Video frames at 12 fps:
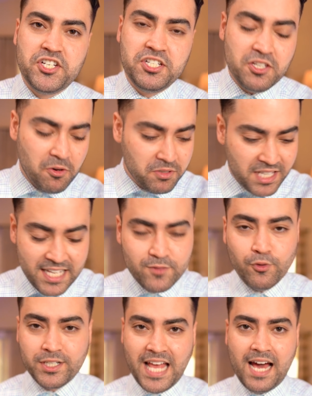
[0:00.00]
So that's
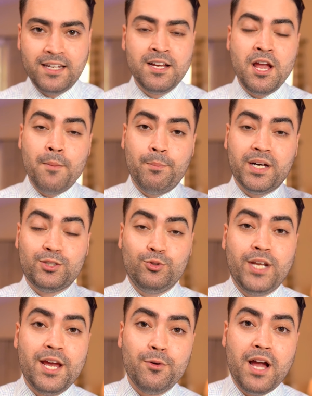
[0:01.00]
for that. But
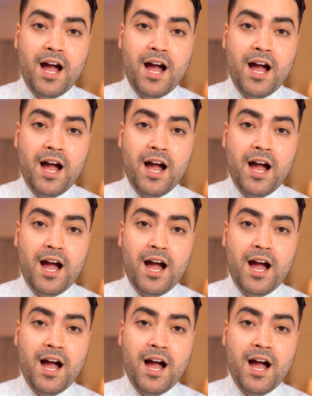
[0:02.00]
today